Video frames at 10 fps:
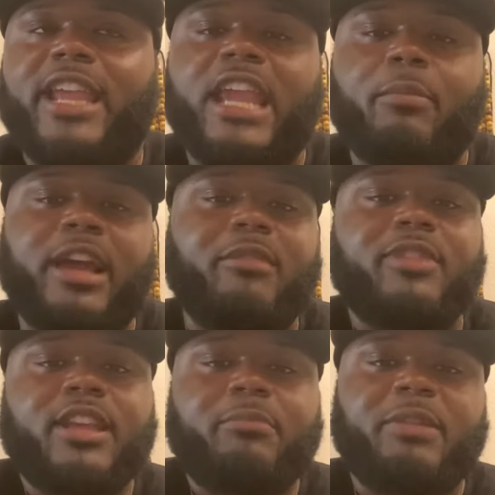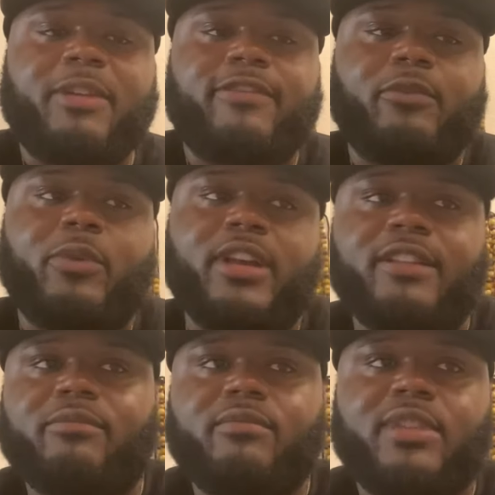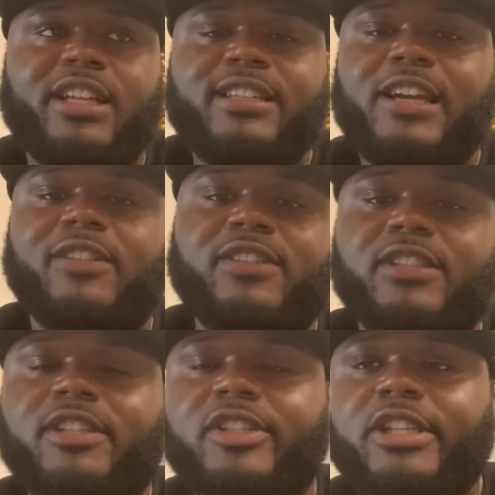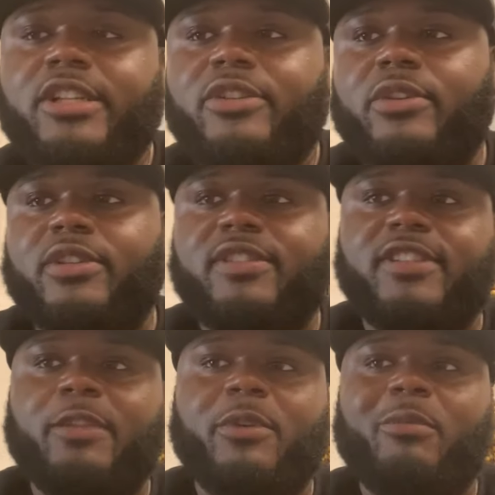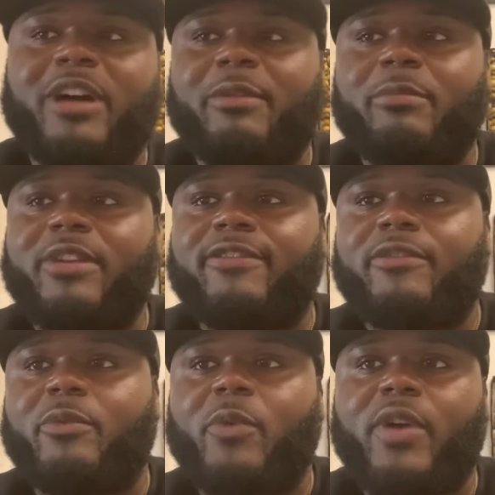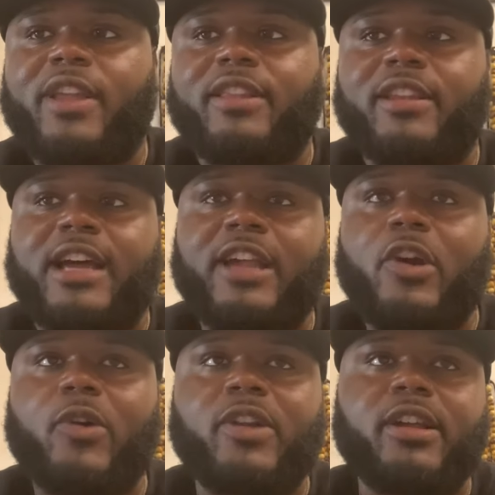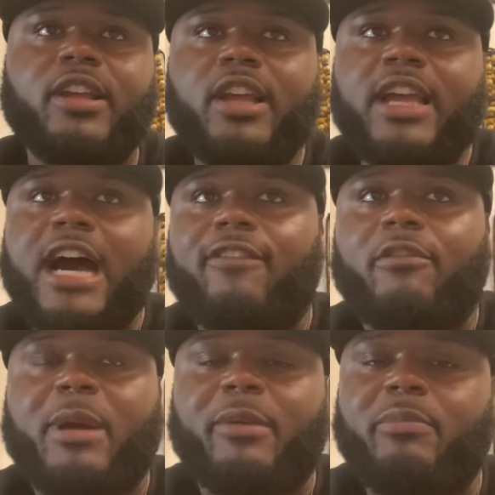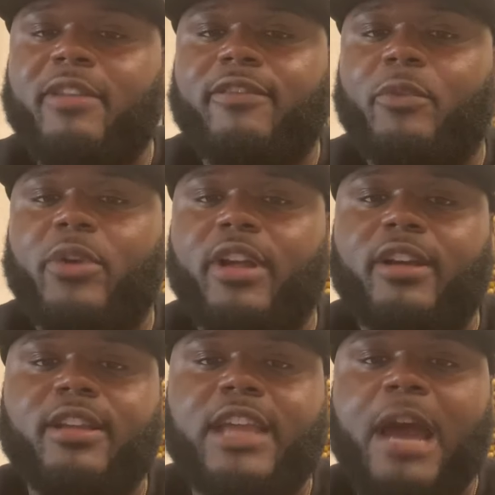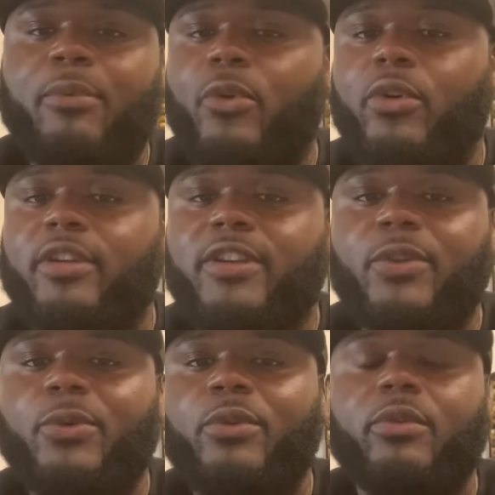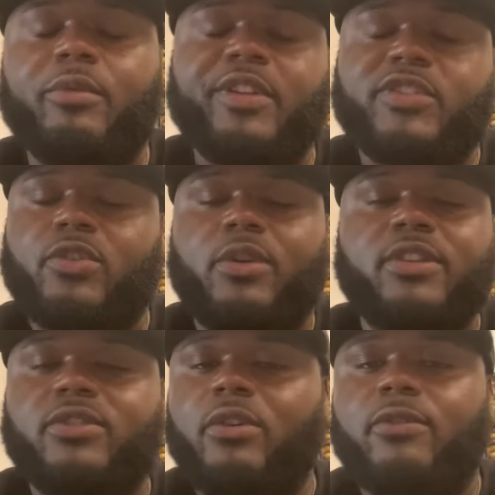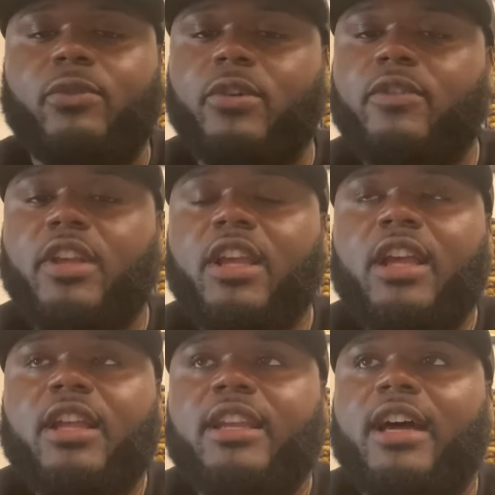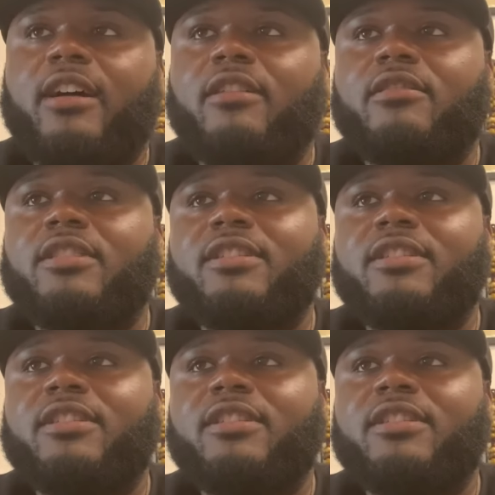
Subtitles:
might be beefing with a Delta, or Sigma might be beefing with an Iota, Alpha might be beefing with a Kappa or a Q, or so on and so forth. Now,